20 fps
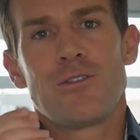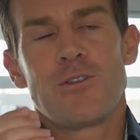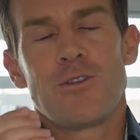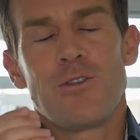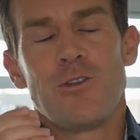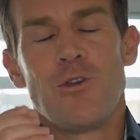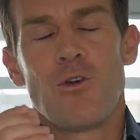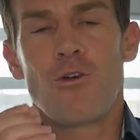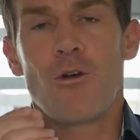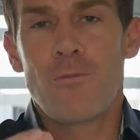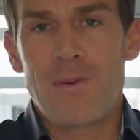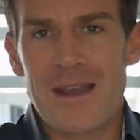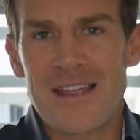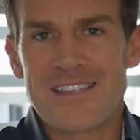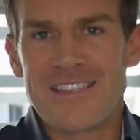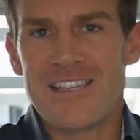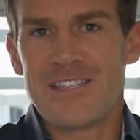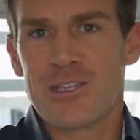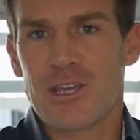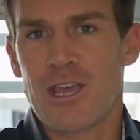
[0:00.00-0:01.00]
your
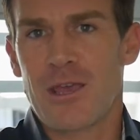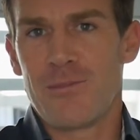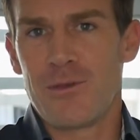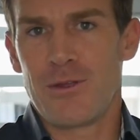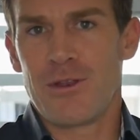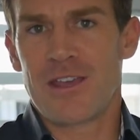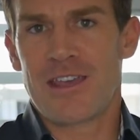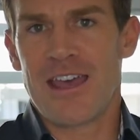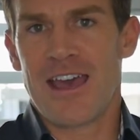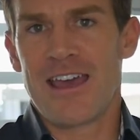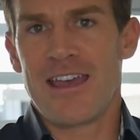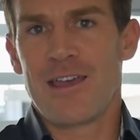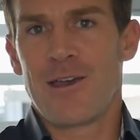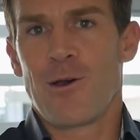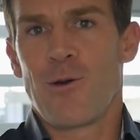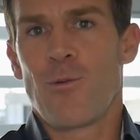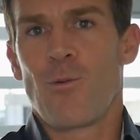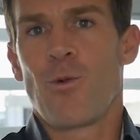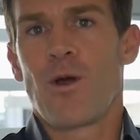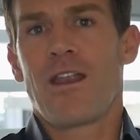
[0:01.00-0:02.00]
ability to communicate
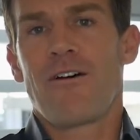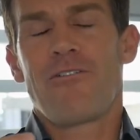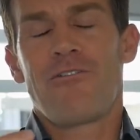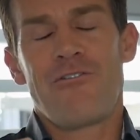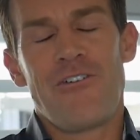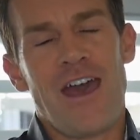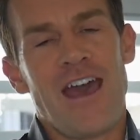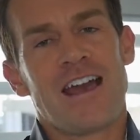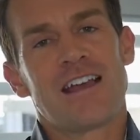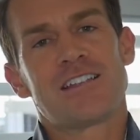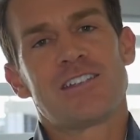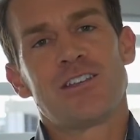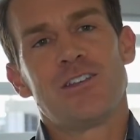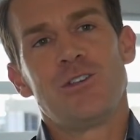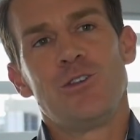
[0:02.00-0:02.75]
will affect